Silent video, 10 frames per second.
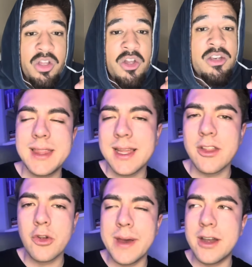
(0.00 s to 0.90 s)
good. I think a
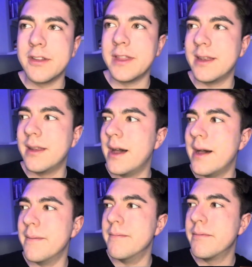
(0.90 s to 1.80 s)
little better than
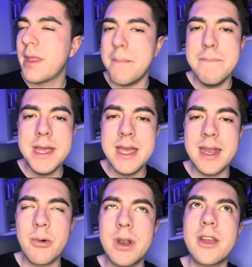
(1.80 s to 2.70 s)
um, mid.
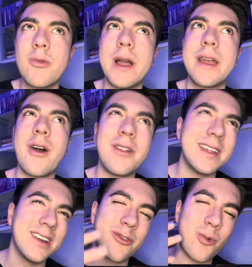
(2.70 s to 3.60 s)
I wouldn't quite call
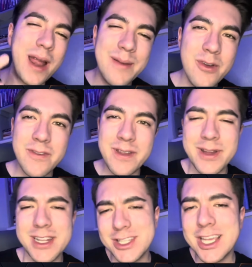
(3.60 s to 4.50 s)
it a great movie,
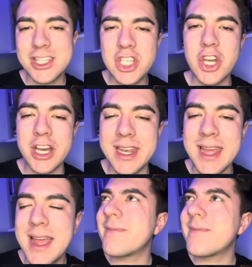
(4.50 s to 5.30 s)
but it's it's good.